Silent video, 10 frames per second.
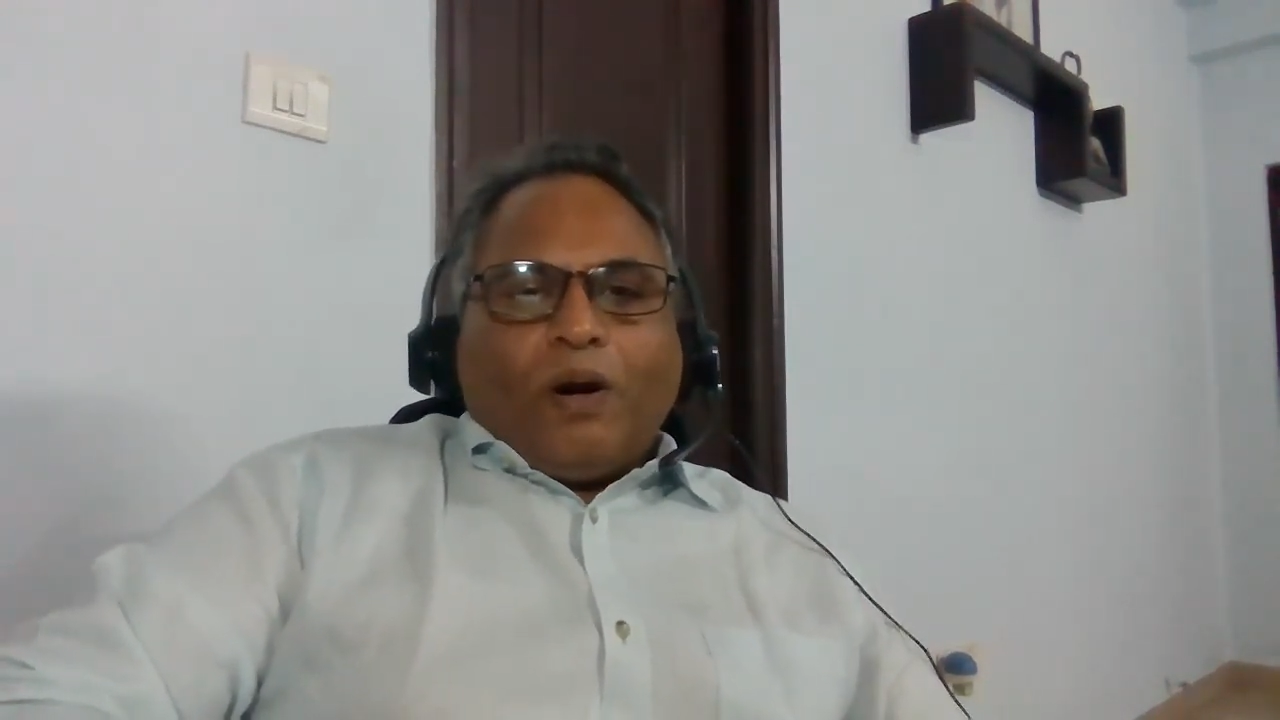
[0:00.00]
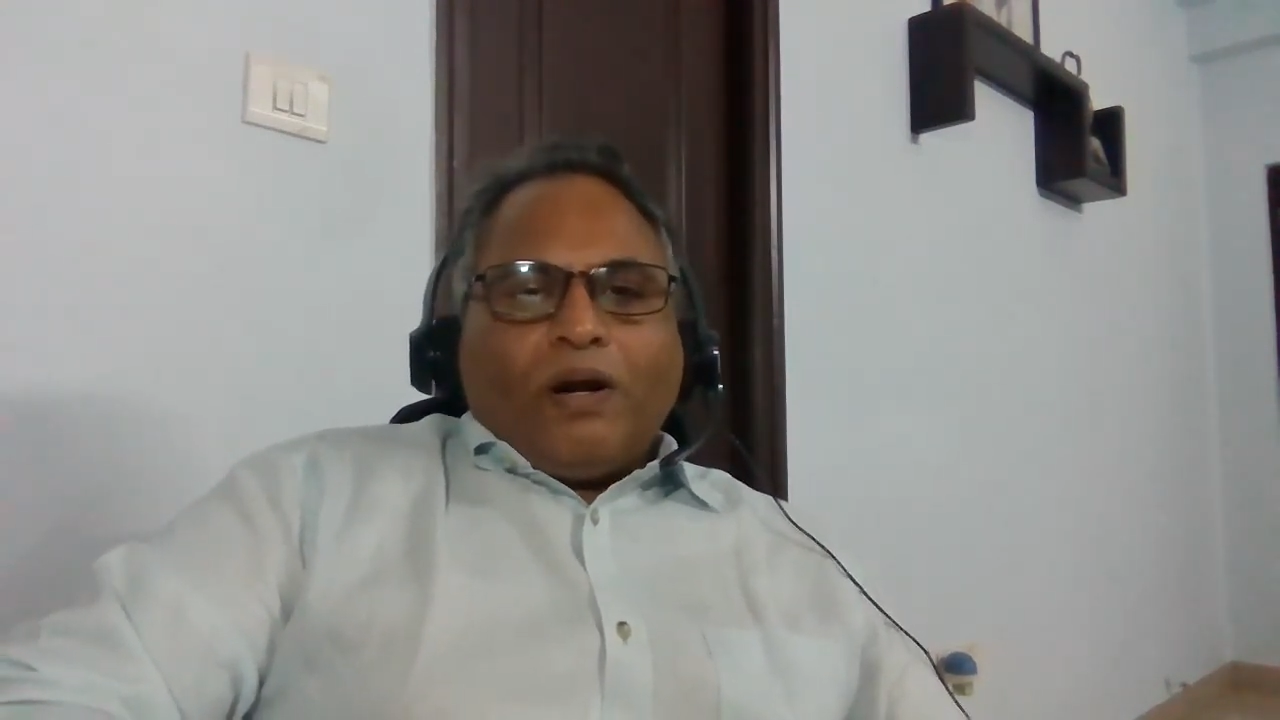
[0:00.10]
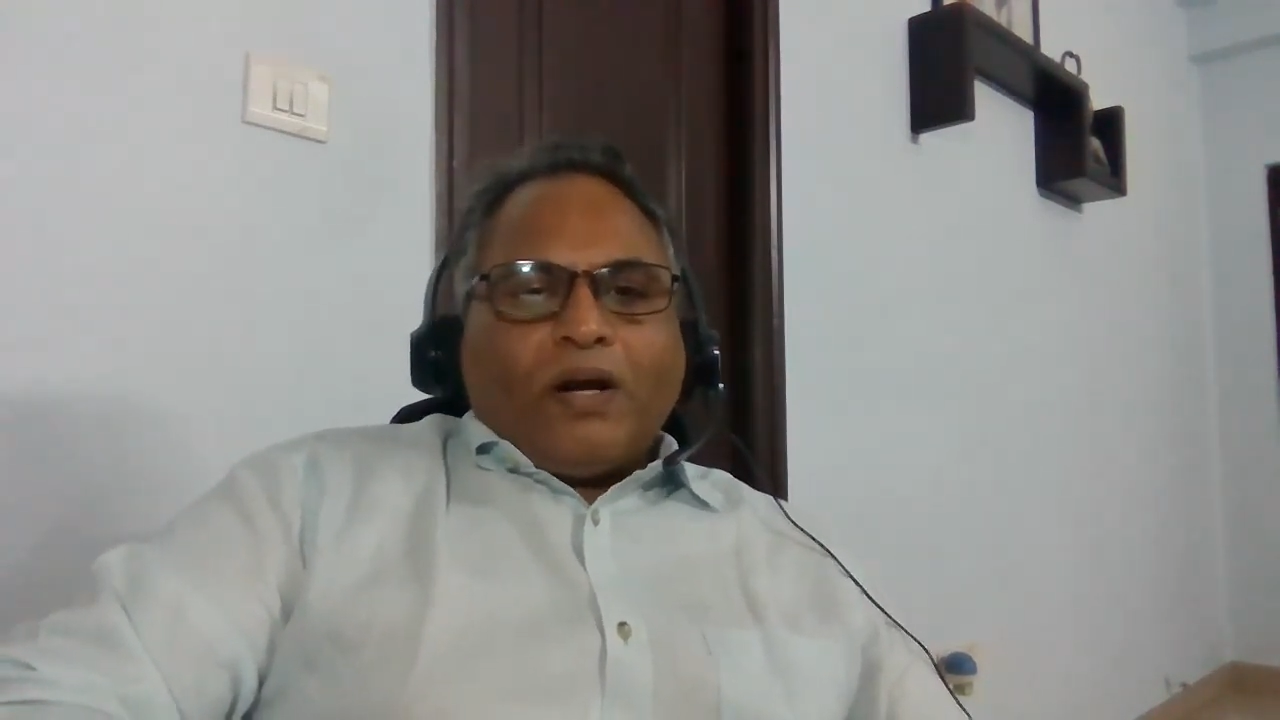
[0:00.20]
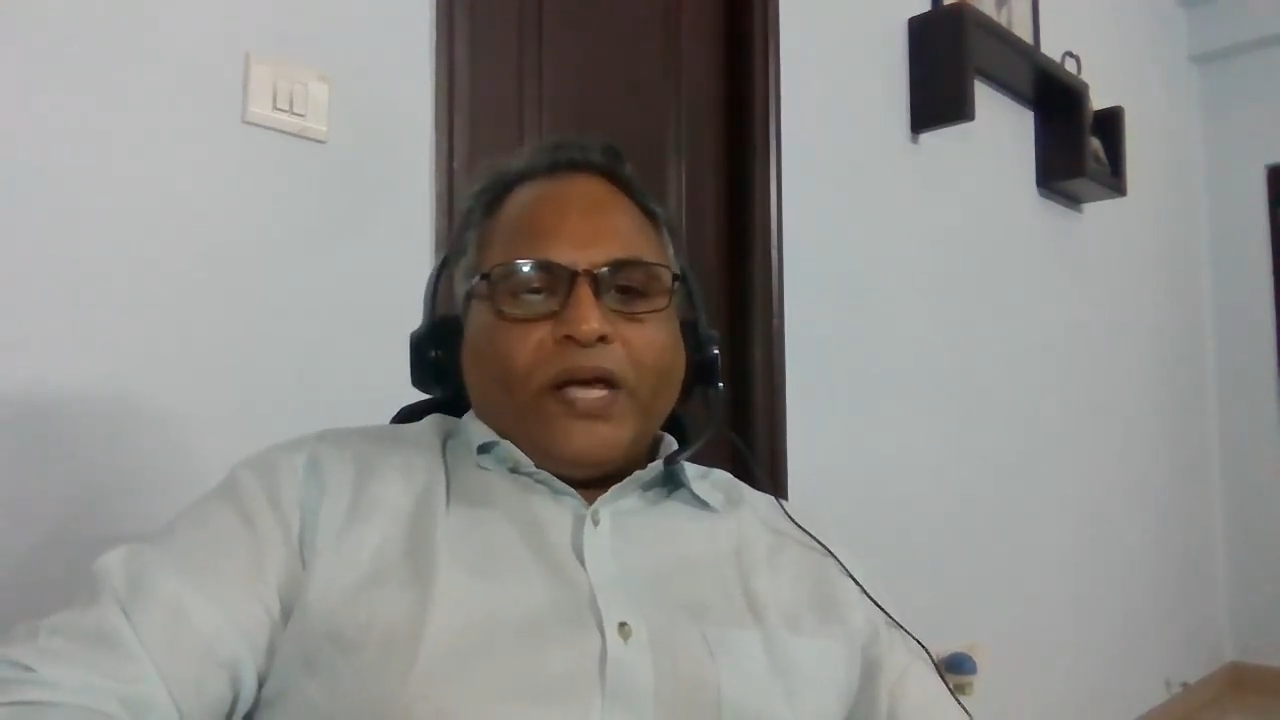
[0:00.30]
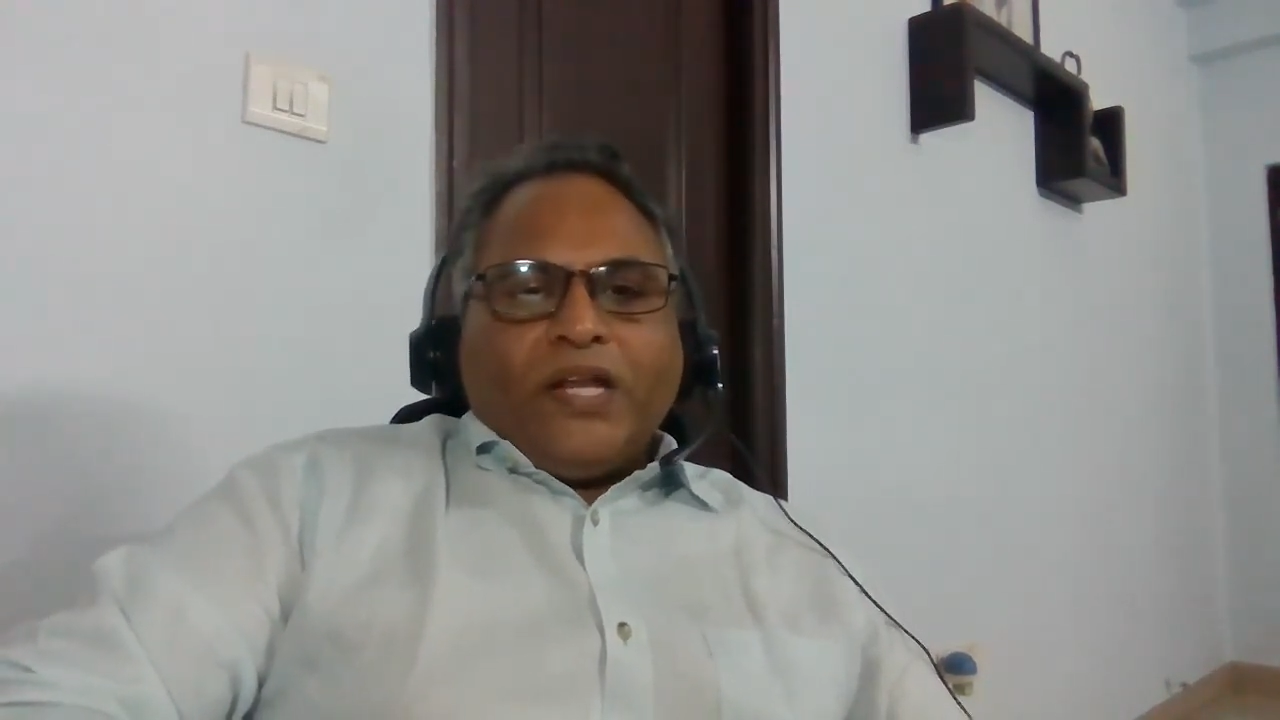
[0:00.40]

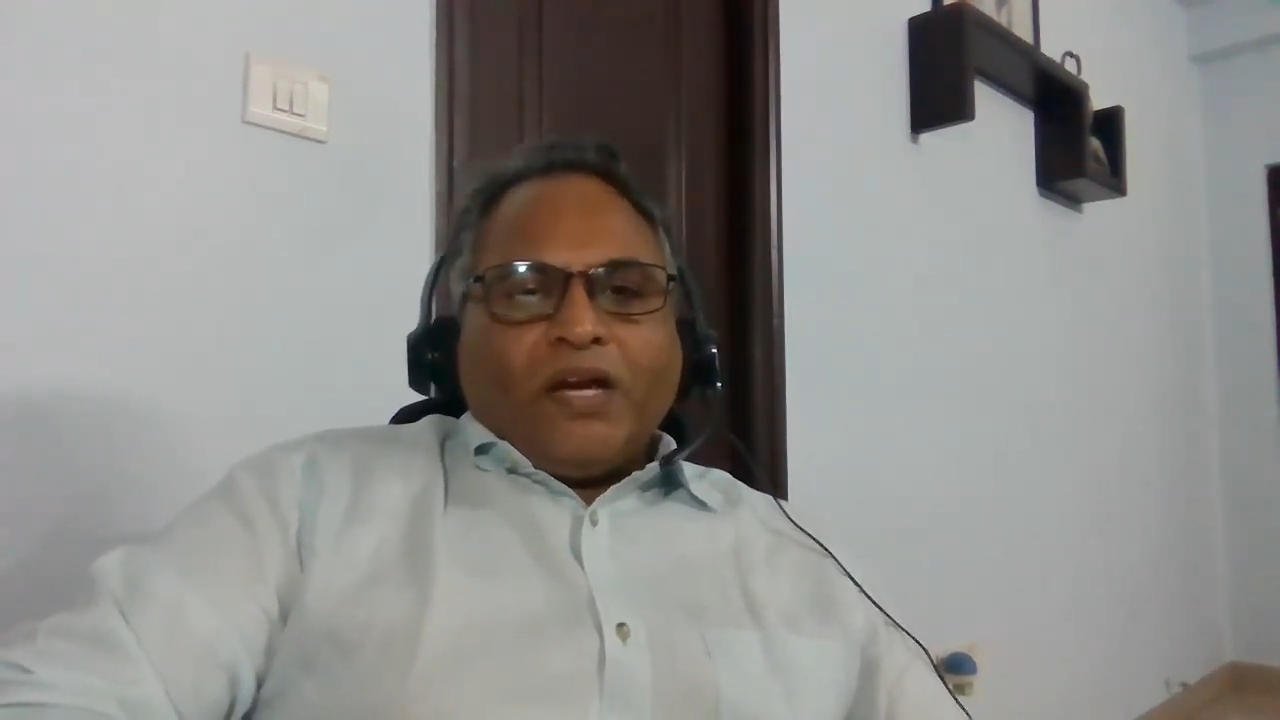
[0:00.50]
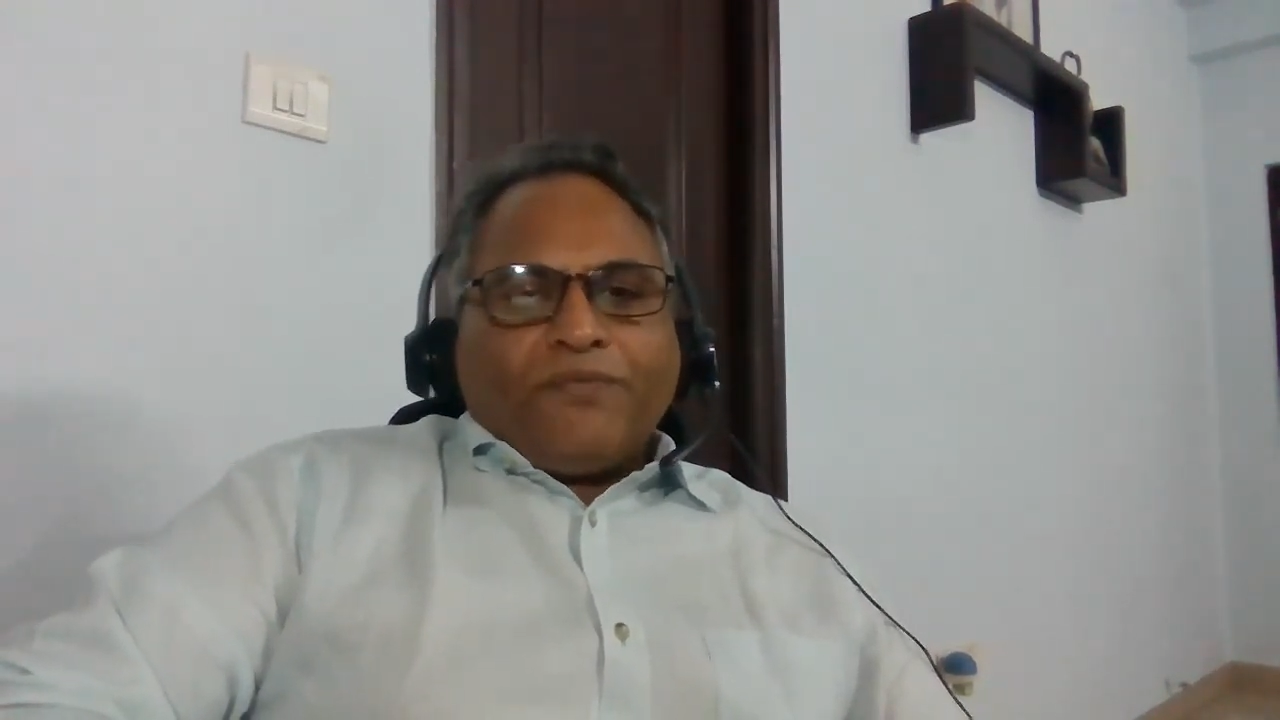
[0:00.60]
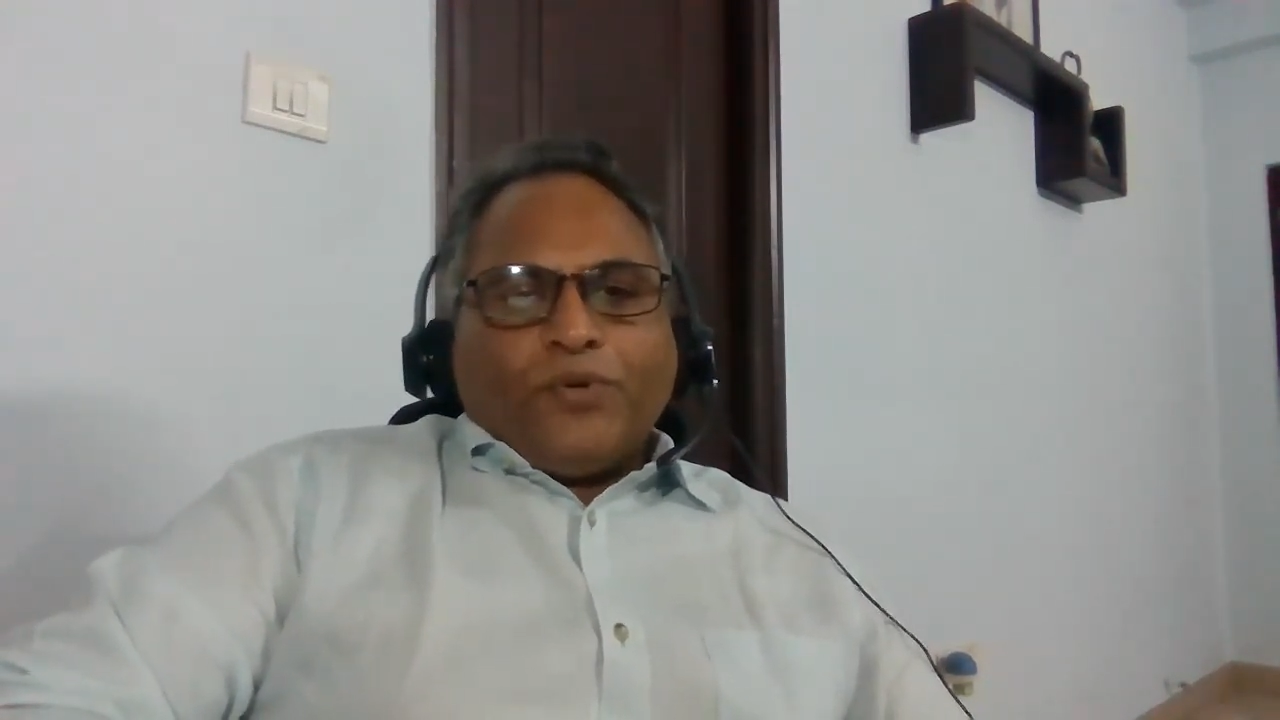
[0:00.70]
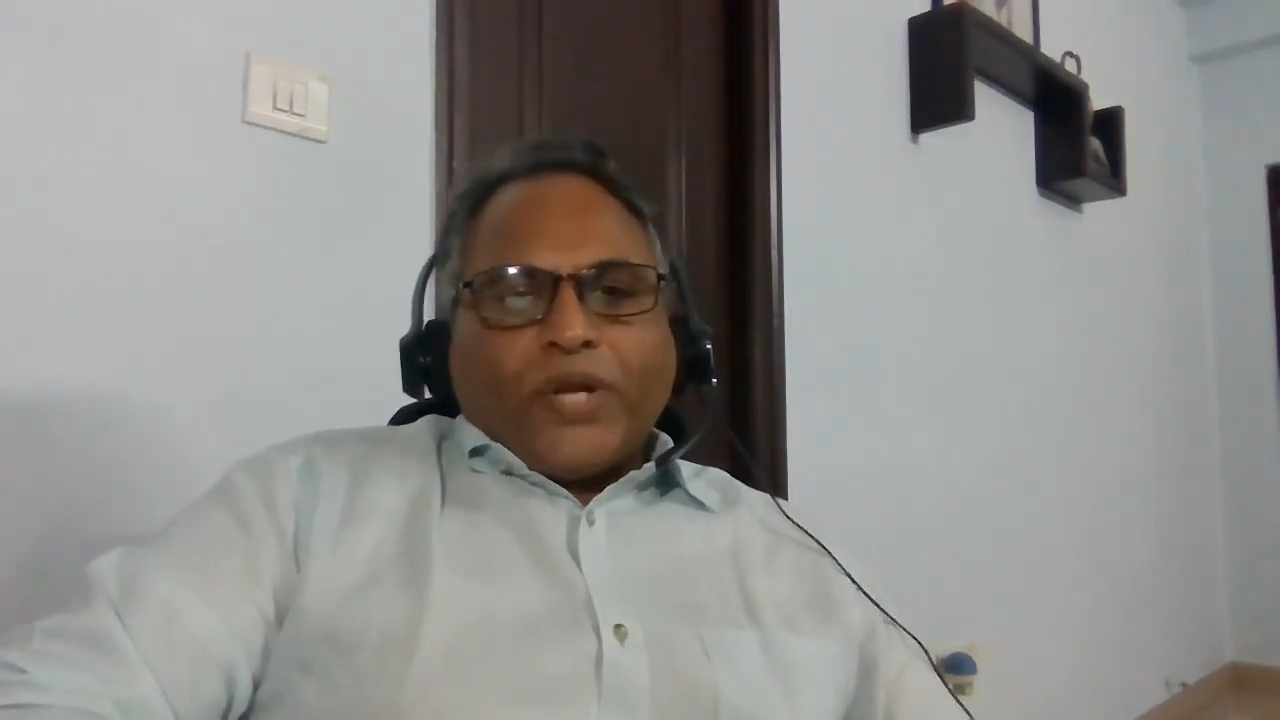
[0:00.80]
or any